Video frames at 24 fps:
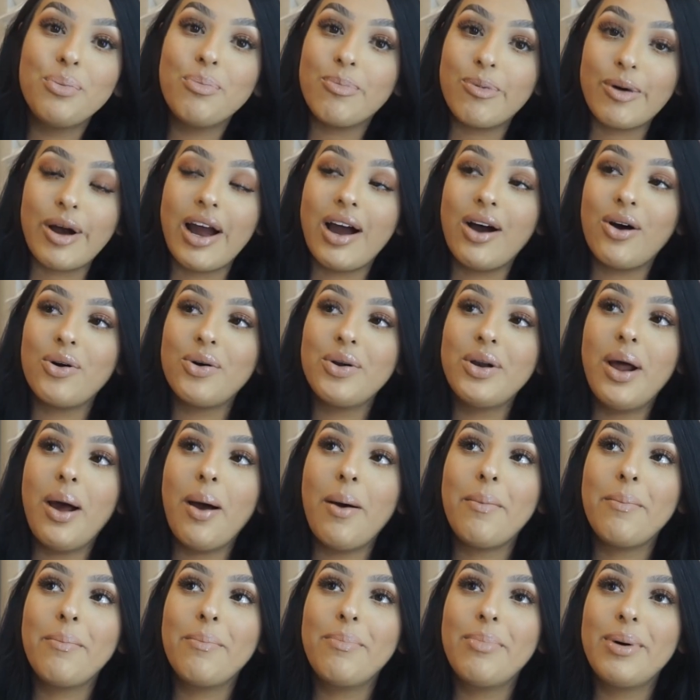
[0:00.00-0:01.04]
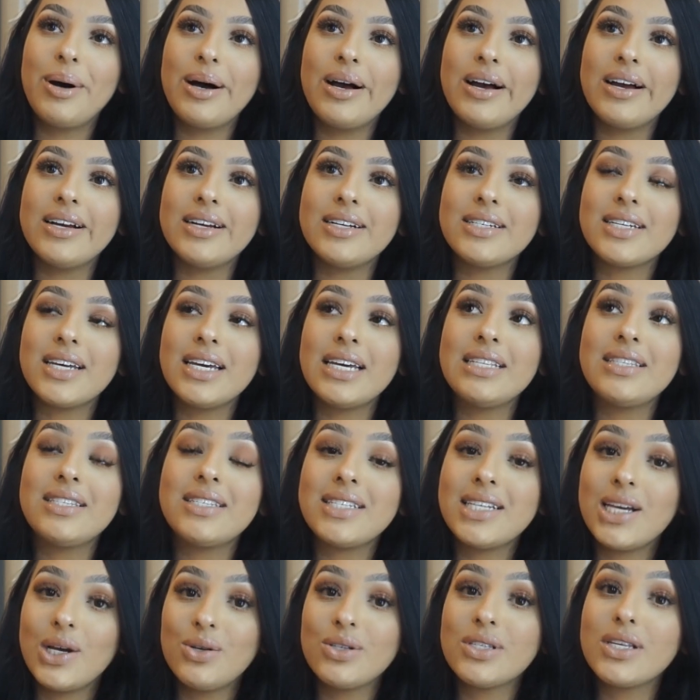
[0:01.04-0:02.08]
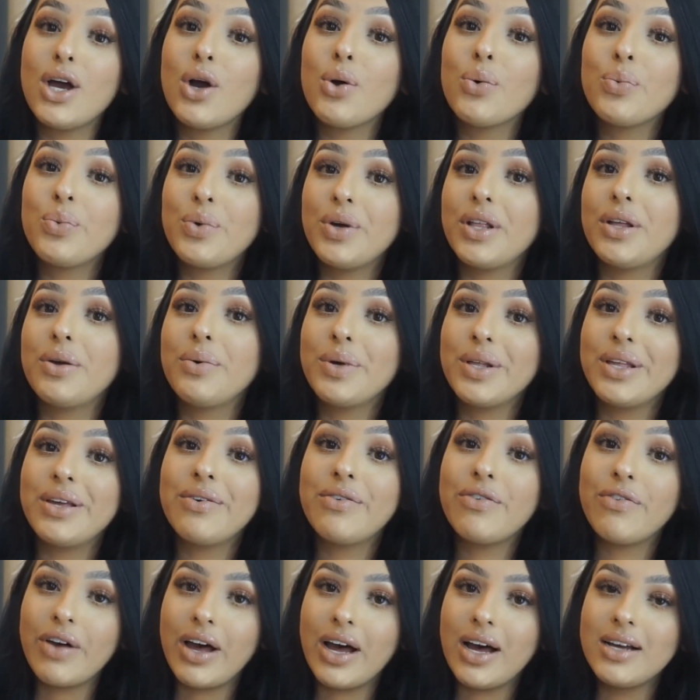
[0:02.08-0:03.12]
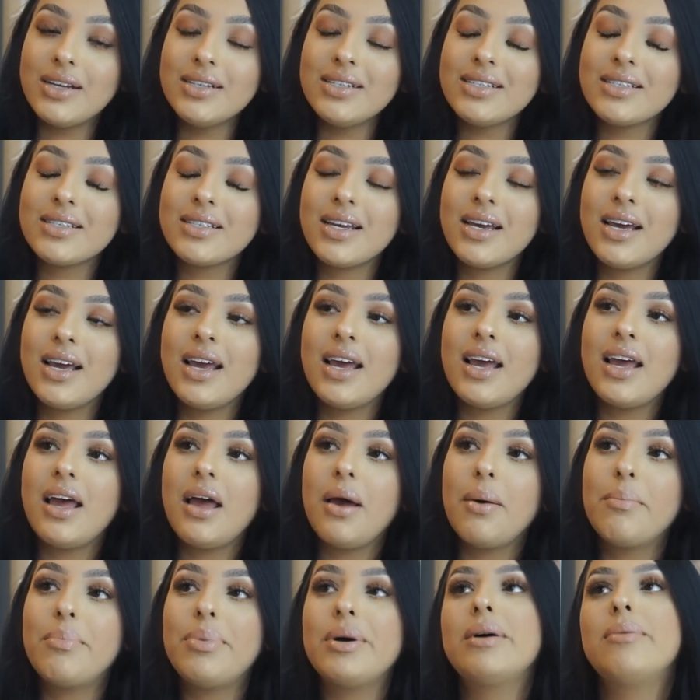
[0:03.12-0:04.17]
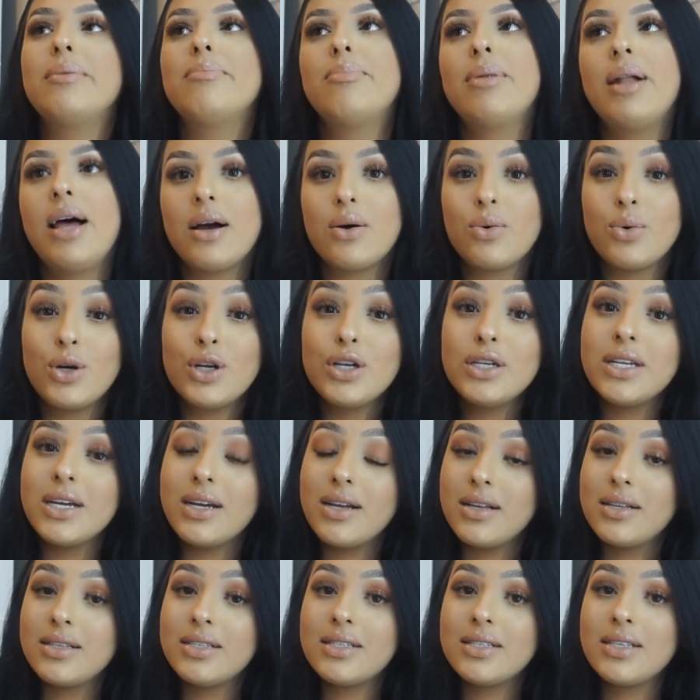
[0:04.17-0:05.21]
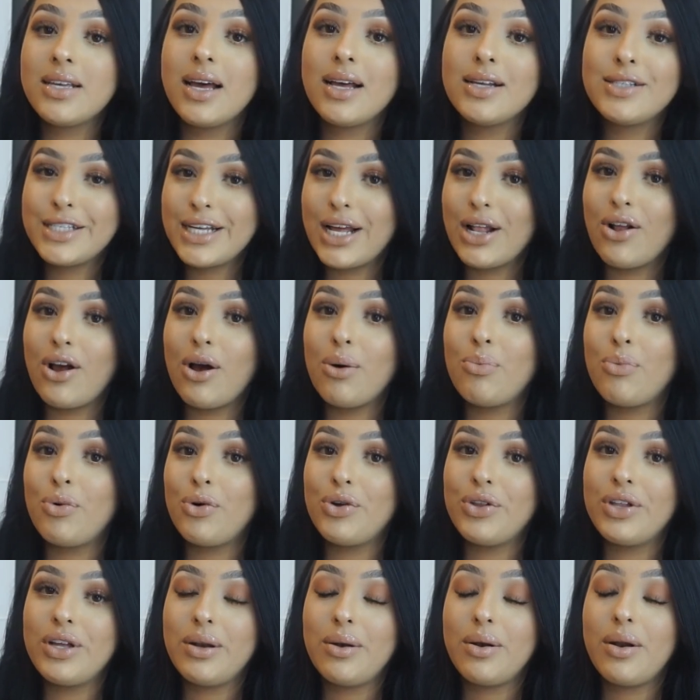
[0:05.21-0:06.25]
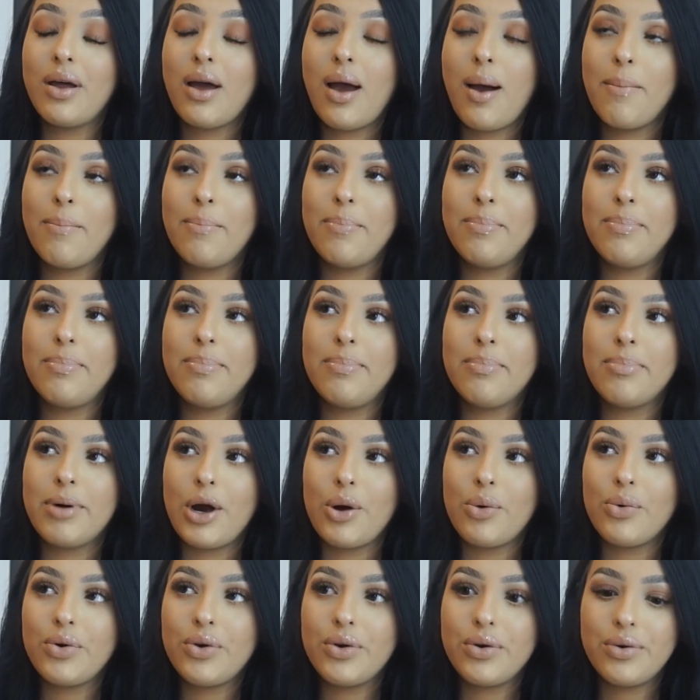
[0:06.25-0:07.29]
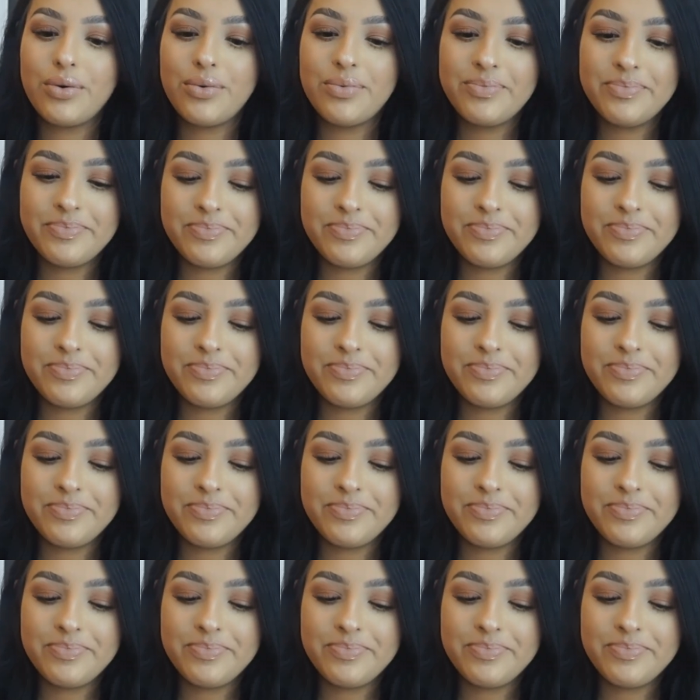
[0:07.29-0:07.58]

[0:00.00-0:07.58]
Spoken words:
brown, but it sells out really, really fast. But black one does sell out more than brown.